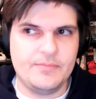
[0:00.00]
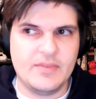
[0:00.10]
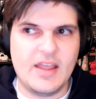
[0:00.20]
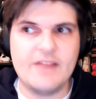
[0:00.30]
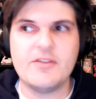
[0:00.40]

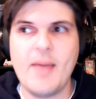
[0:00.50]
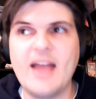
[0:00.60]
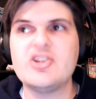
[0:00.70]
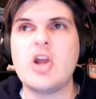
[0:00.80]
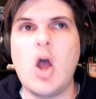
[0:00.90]
And if the
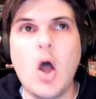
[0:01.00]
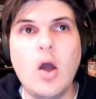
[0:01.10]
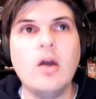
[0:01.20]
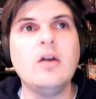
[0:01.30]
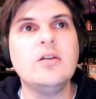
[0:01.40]
Magic
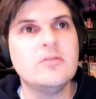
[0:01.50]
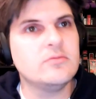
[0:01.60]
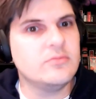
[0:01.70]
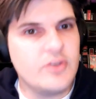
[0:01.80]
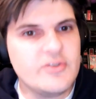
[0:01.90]
are
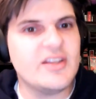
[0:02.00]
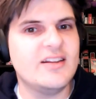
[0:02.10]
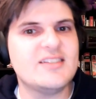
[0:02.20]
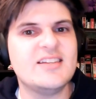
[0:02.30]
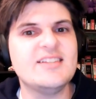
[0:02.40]
using
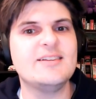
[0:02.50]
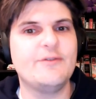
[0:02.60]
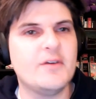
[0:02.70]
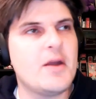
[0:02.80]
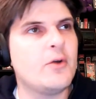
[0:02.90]
this season to
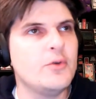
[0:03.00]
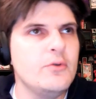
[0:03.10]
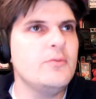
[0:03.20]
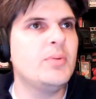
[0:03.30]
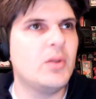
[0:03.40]
figure out
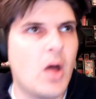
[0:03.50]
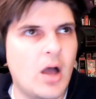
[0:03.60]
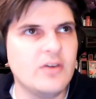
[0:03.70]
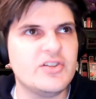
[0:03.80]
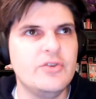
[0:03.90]
who
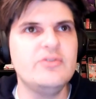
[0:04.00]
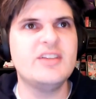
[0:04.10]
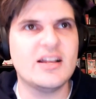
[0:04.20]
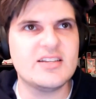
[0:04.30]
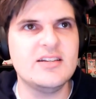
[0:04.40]
belongs and who
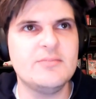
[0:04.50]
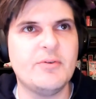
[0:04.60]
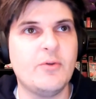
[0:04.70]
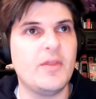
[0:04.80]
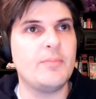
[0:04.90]
doesn't
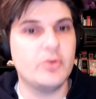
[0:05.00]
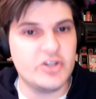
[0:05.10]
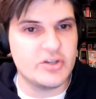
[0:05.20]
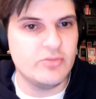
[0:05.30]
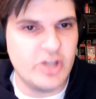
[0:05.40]
before they
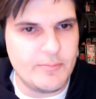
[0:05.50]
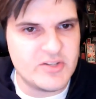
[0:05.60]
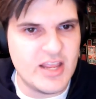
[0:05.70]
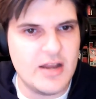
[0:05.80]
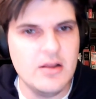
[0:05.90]
push some chips
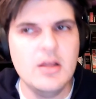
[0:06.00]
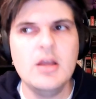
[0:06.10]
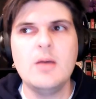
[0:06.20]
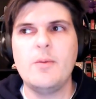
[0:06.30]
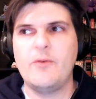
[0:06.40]
in,
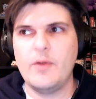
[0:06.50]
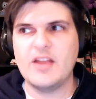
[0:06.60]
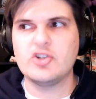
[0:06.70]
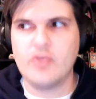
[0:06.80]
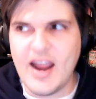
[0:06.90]
before they
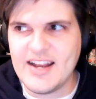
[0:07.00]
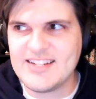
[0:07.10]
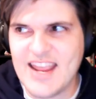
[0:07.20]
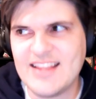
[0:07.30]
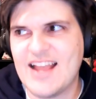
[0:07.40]
try to
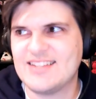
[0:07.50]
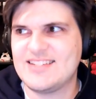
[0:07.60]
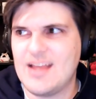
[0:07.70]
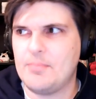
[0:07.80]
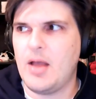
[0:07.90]
take that
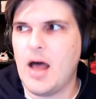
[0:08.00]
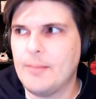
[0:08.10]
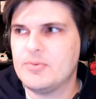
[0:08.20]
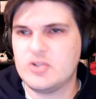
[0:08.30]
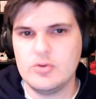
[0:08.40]
step
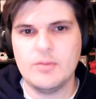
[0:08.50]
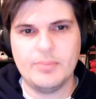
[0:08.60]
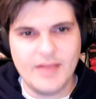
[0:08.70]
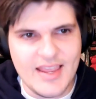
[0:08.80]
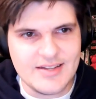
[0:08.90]
up to the
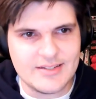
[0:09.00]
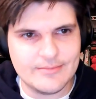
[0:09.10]
plate,